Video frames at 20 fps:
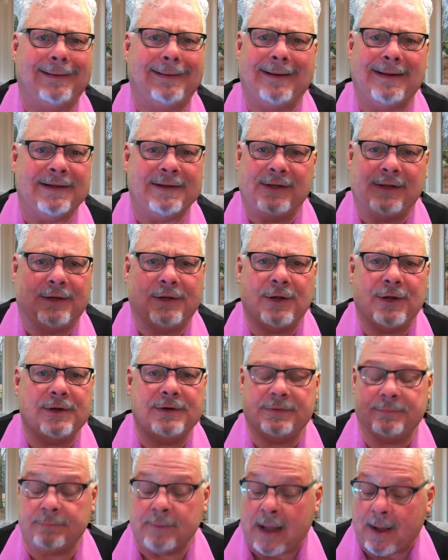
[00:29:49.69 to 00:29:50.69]

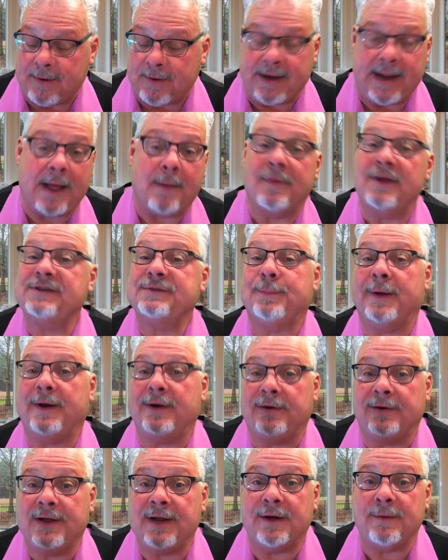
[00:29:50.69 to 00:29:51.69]
How much
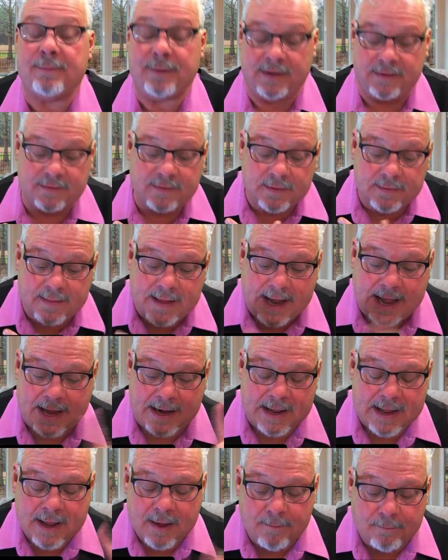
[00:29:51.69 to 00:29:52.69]
better can it be than that?